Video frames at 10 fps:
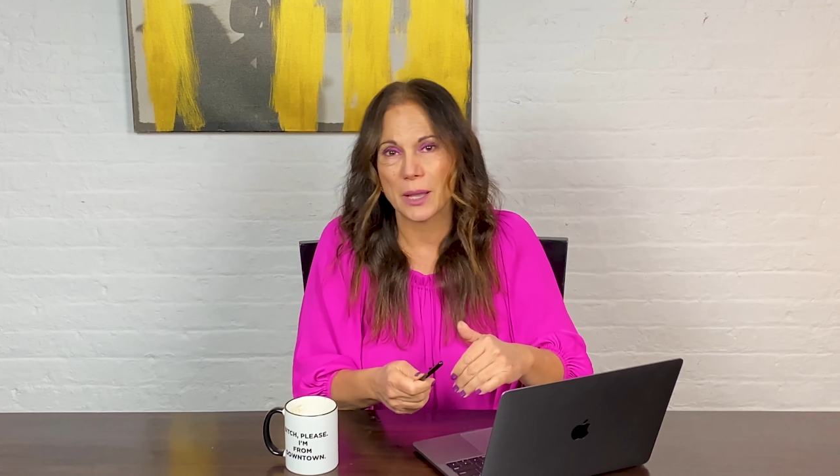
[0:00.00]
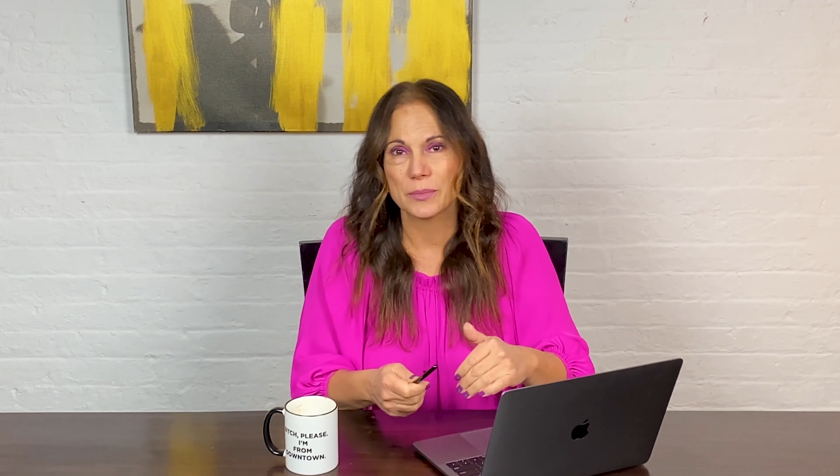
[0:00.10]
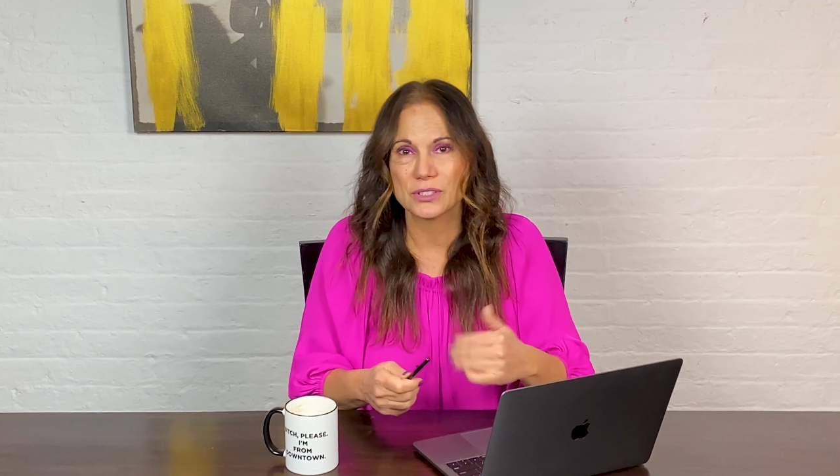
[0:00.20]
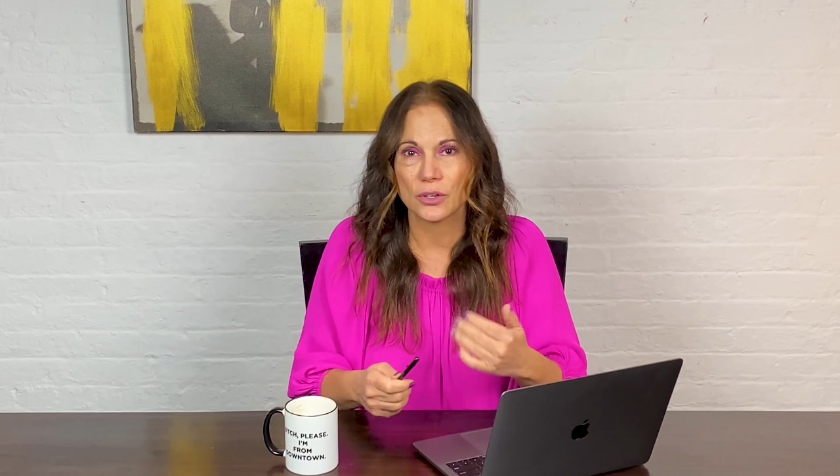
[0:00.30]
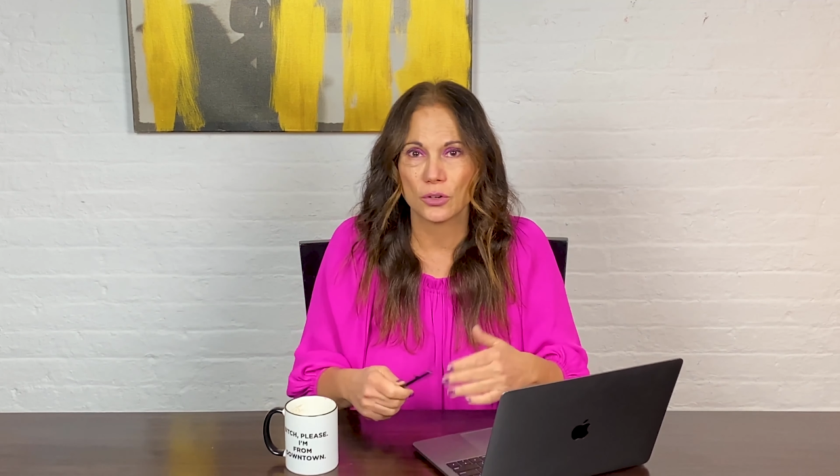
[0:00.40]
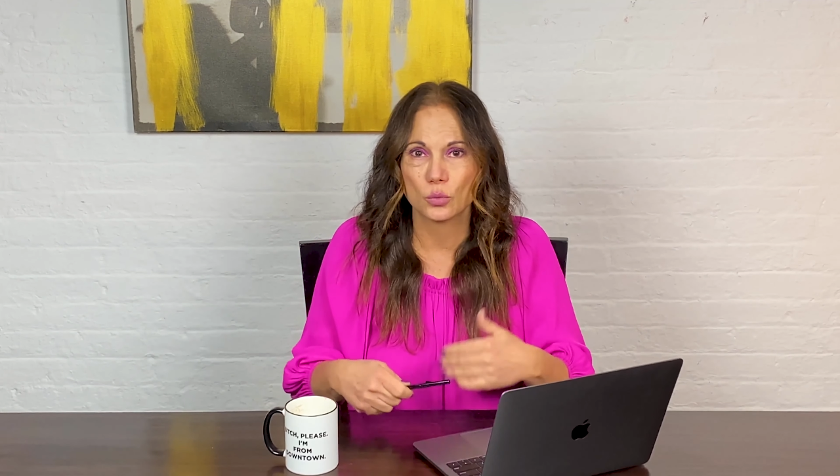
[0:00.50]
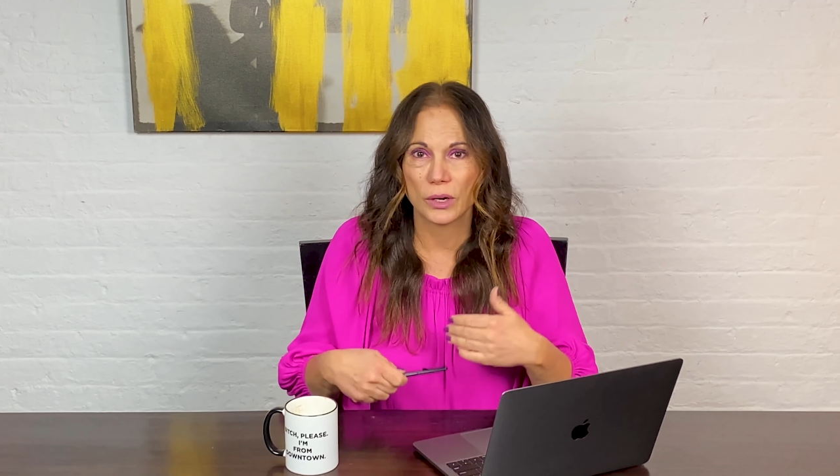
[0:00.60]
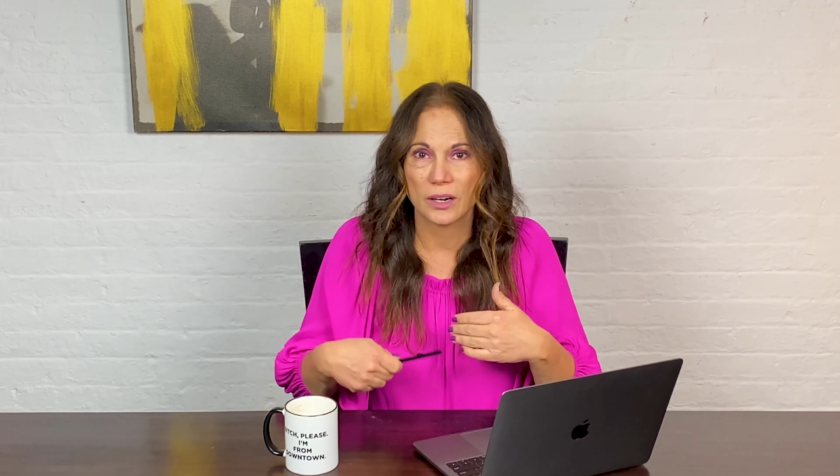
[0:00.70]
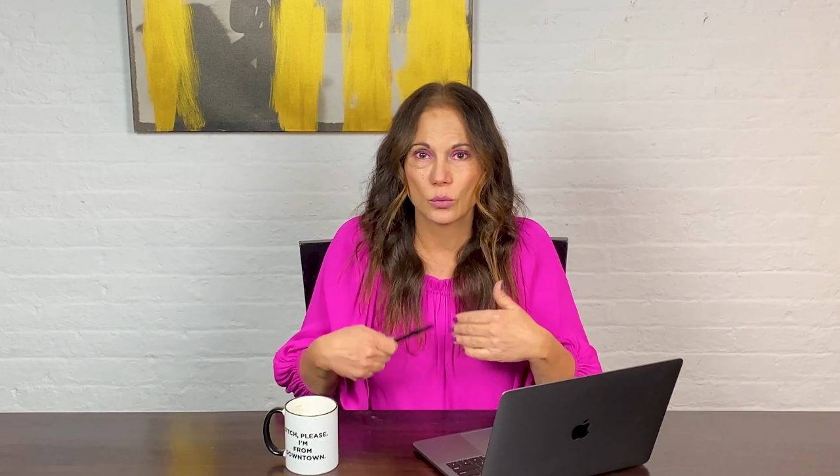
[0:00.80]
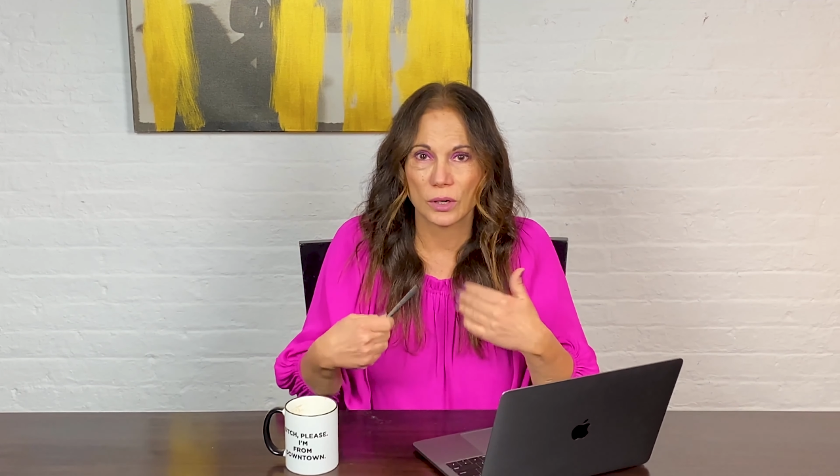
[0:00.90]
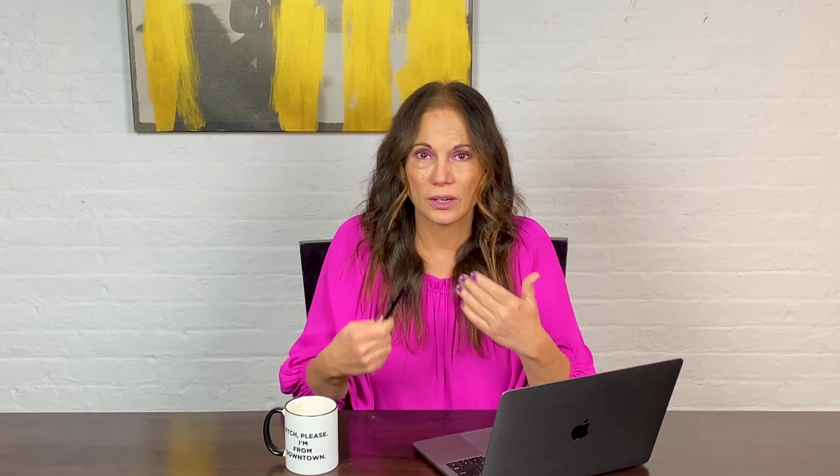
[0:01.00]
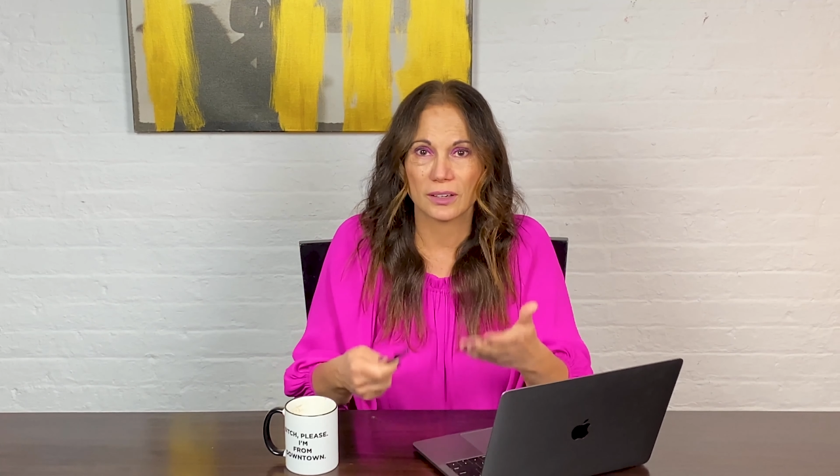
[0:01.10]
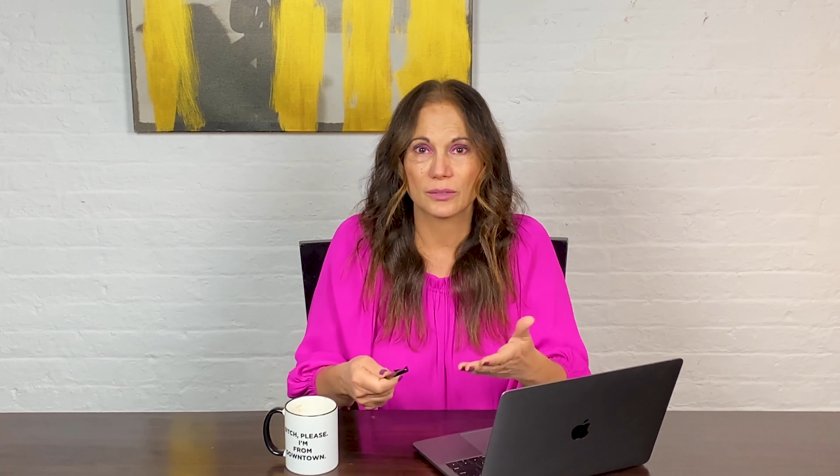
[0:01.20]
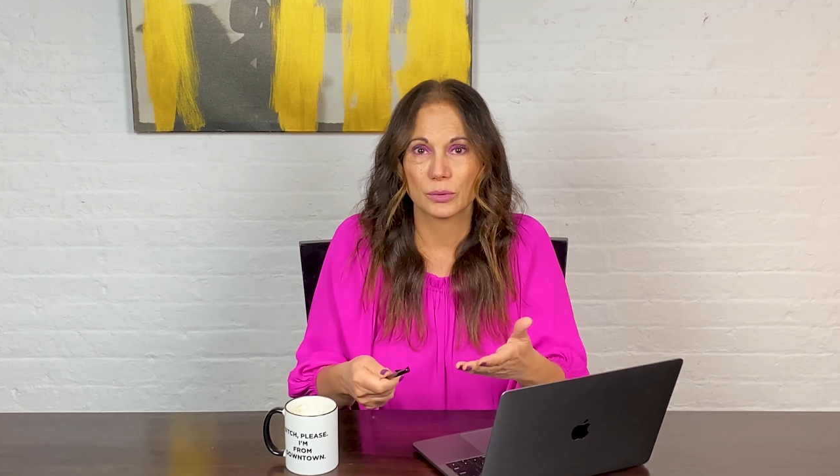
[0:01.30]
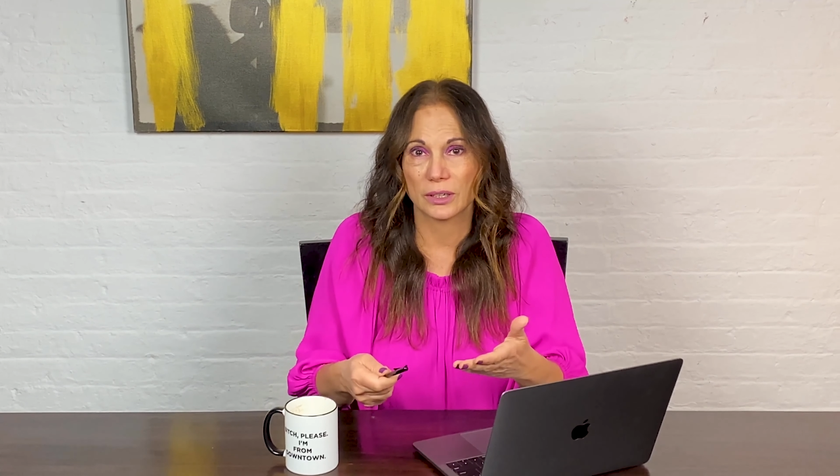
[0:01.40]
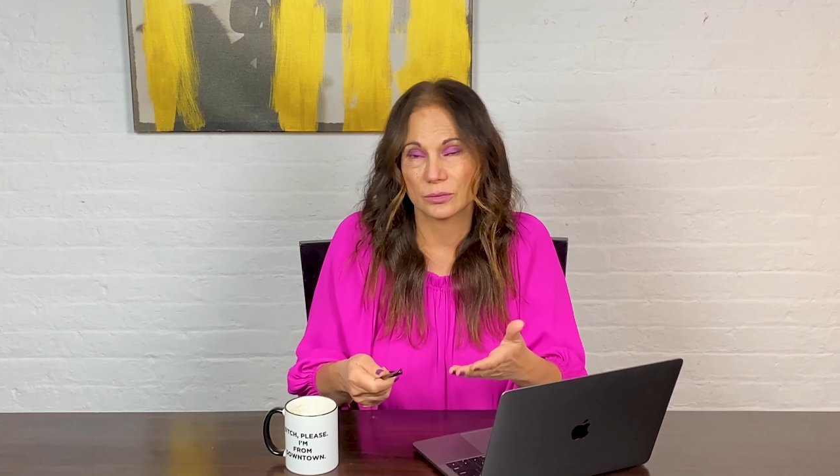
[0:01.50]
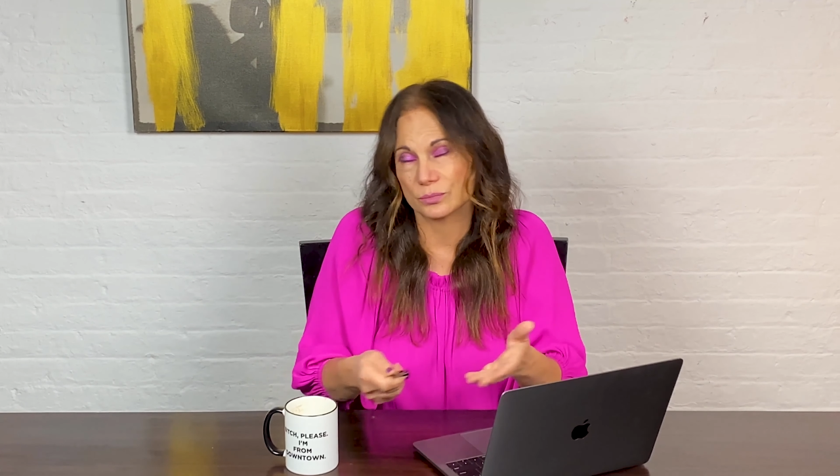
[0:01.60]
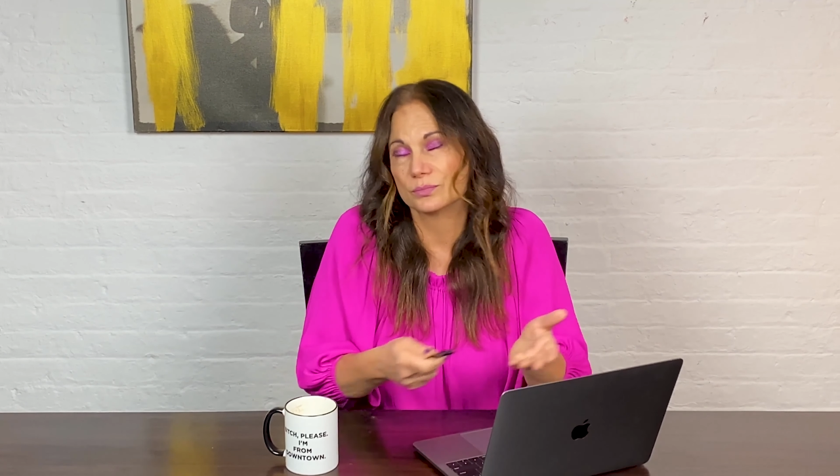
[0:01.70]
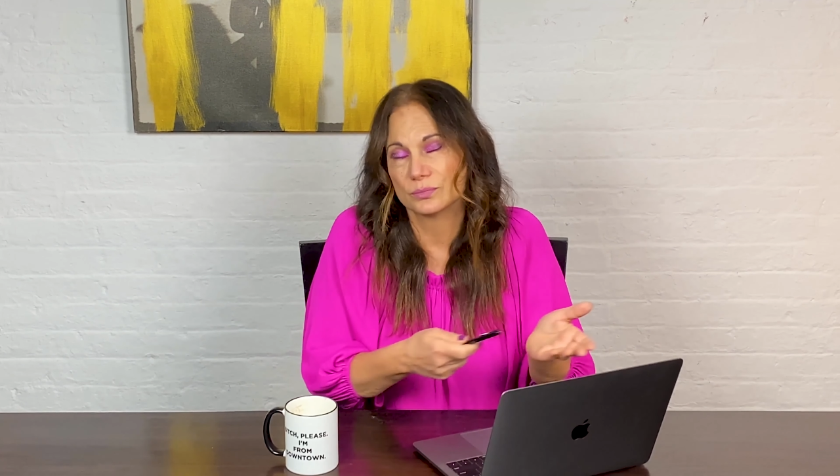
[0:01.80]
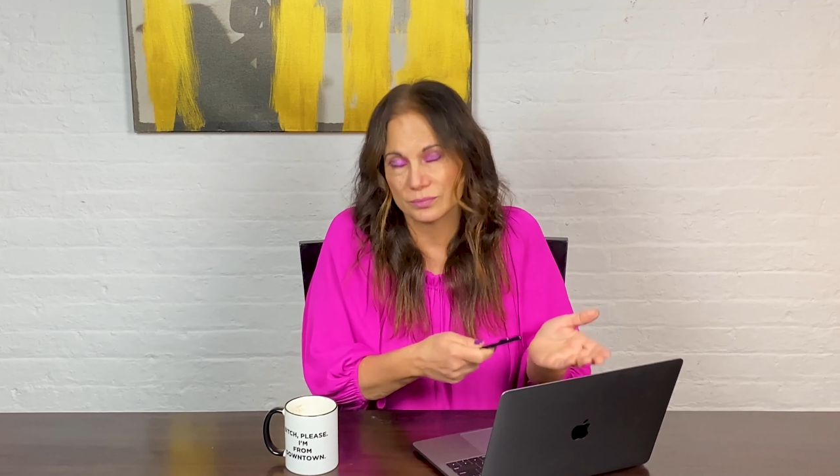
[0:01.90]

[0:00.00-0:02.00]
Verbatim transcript: episode where we're we're.